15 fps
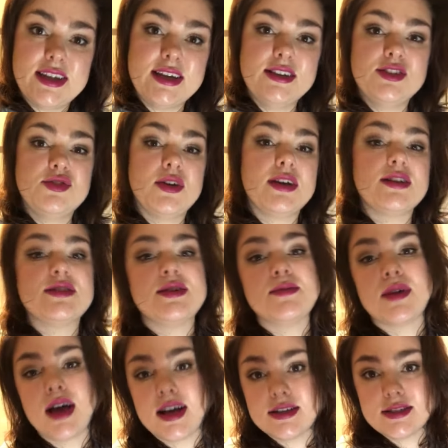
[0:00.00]
in doing some
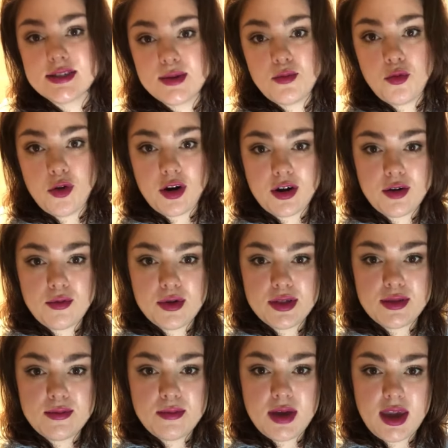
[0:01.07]
custom work
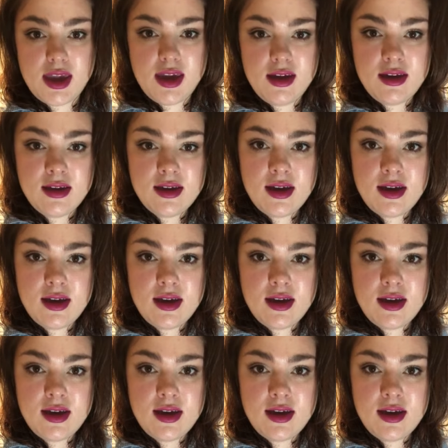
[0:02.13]
with me,